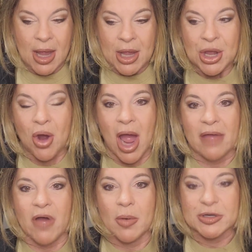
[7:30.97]
you know,
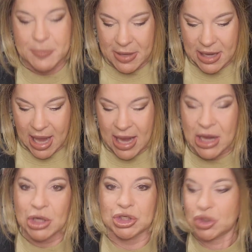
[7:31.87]
I've always been
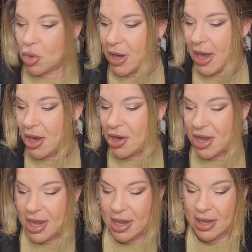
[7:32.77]
a short-haired
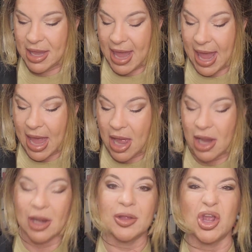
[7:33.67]

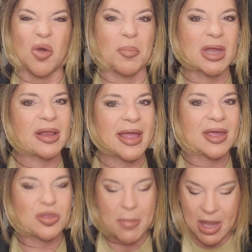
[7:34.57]
gal, you know,
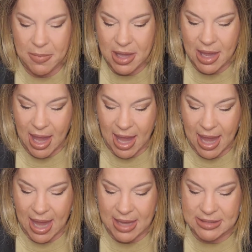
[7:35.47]
mid-length maybe,
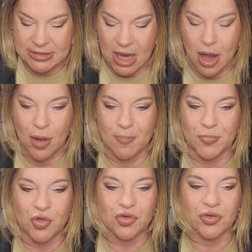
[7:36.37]
and
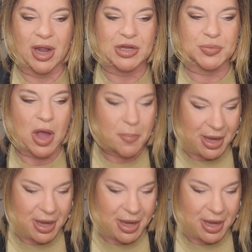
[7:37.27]
those are great as well.